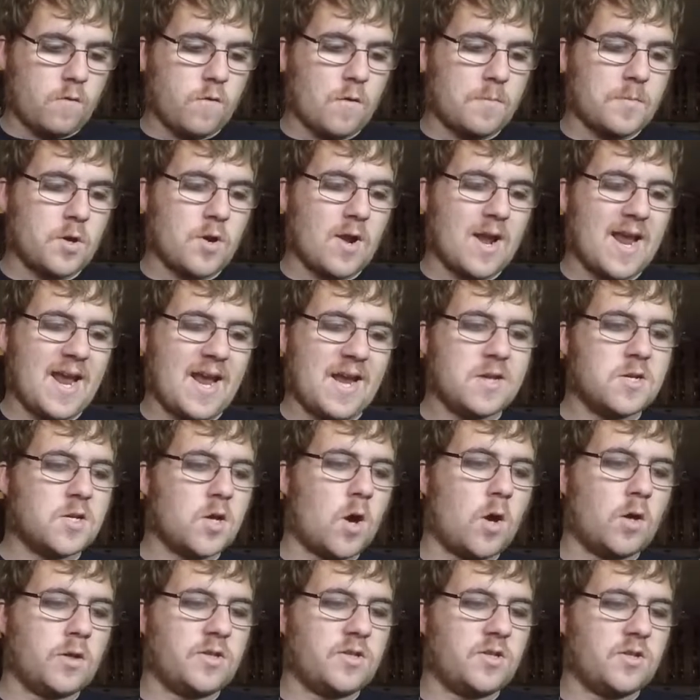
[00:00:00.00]
from your hand
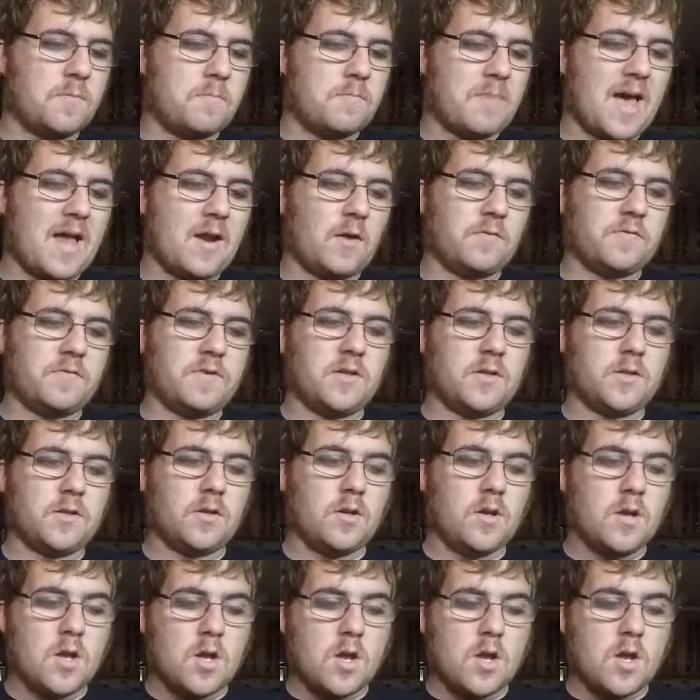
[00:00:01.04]
onto the battlefield.